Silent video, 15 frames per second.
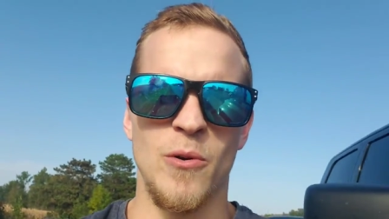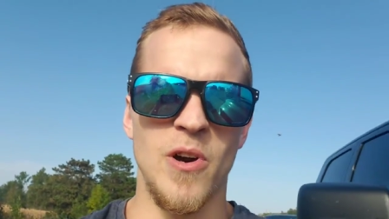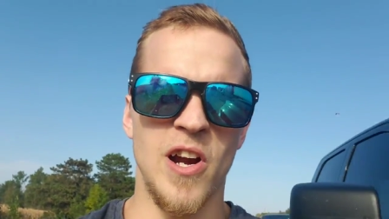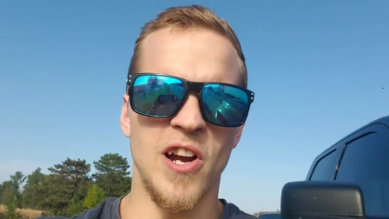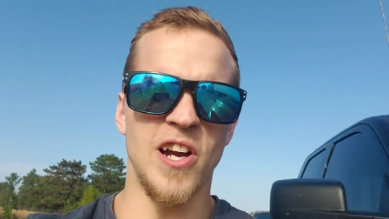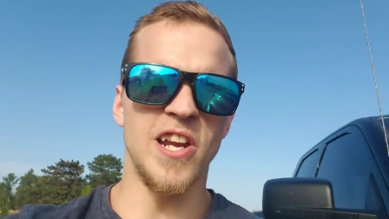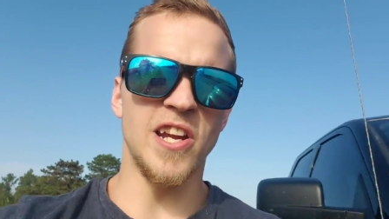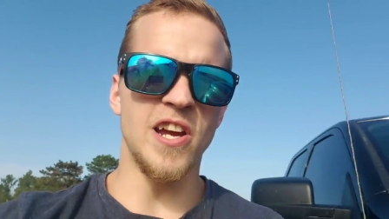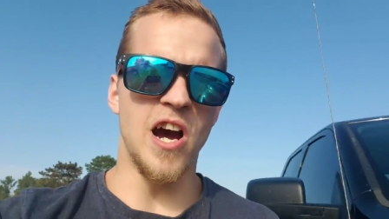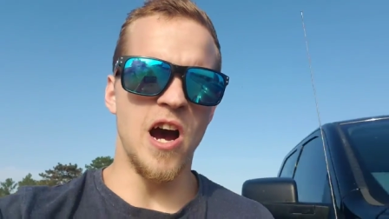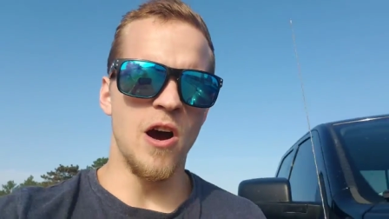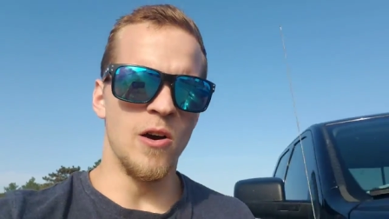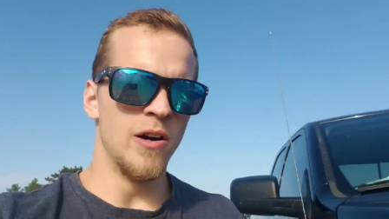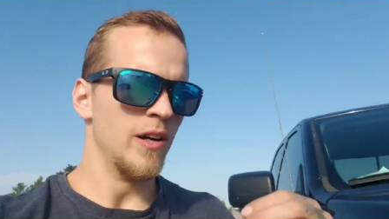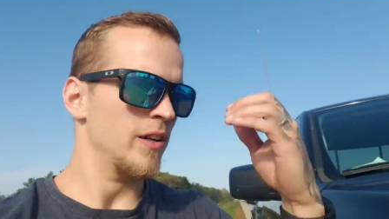We're good to
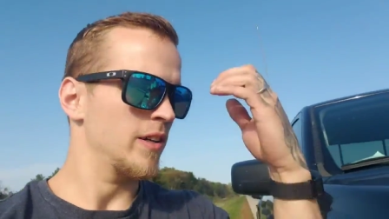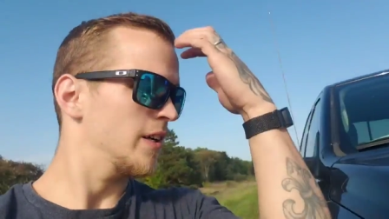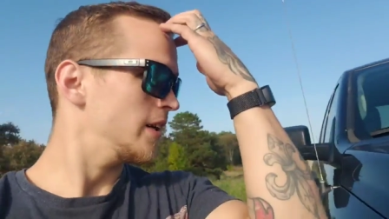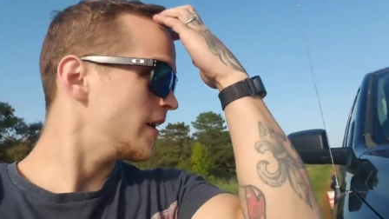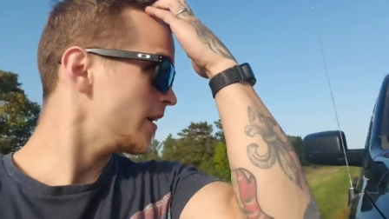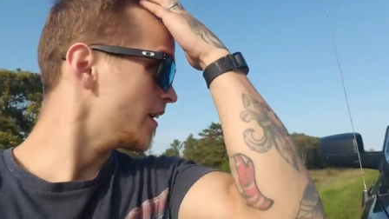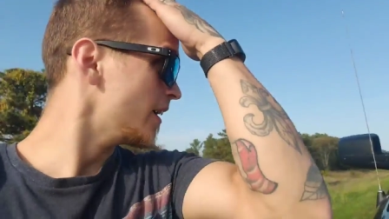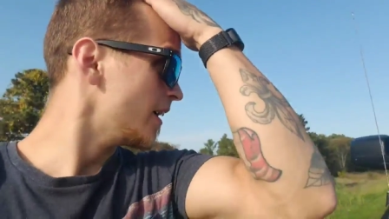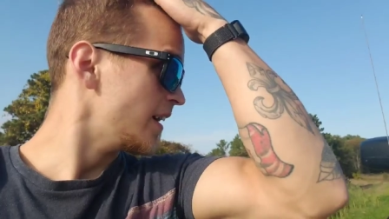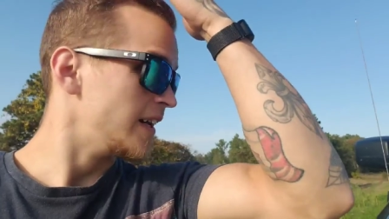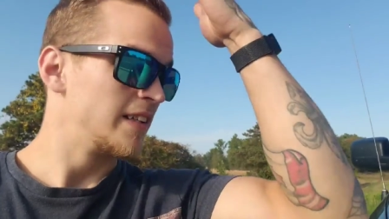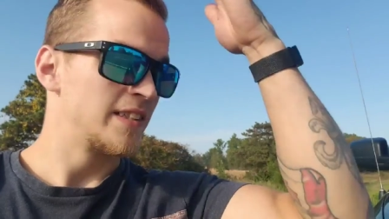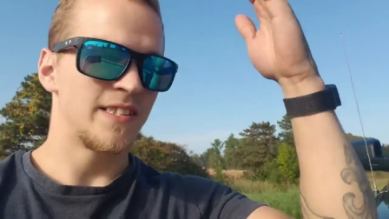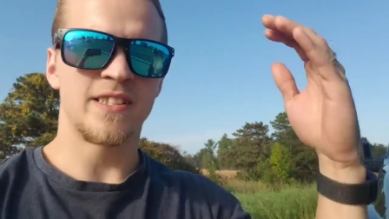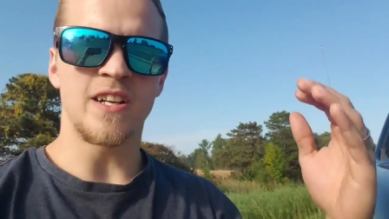go.
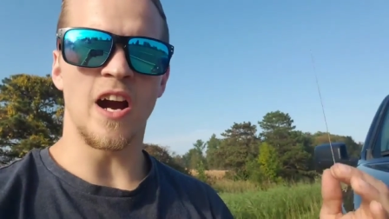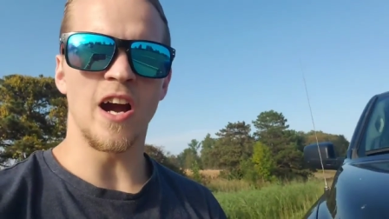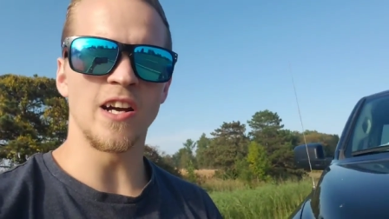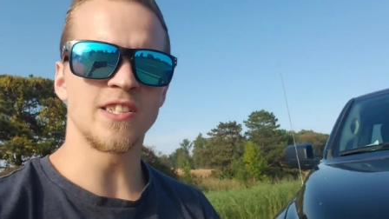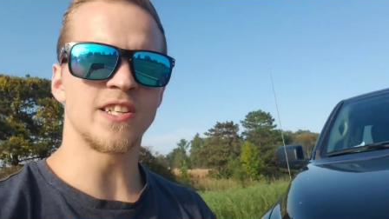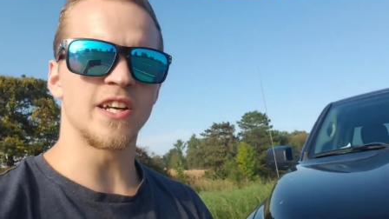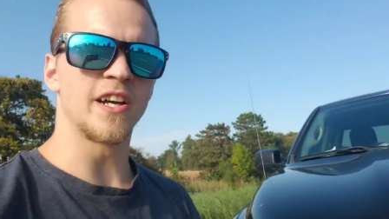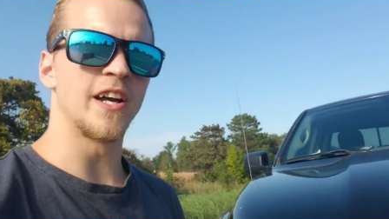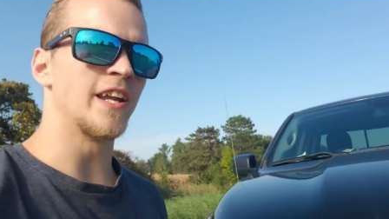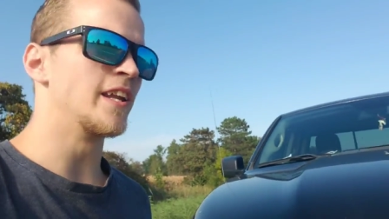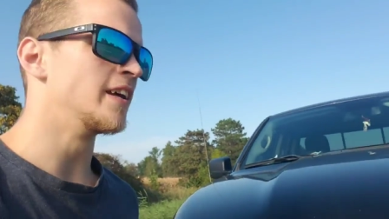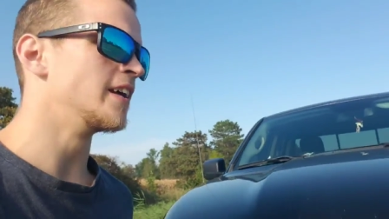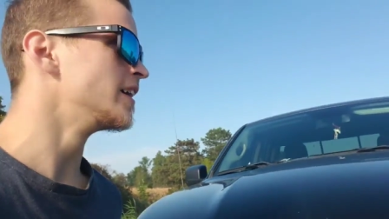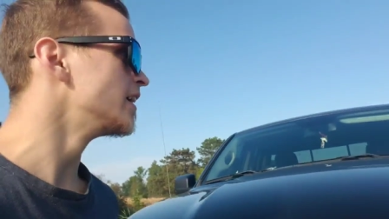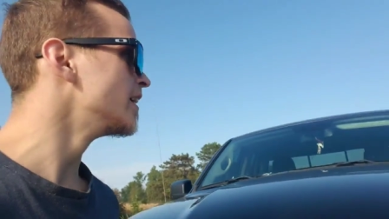Car's good.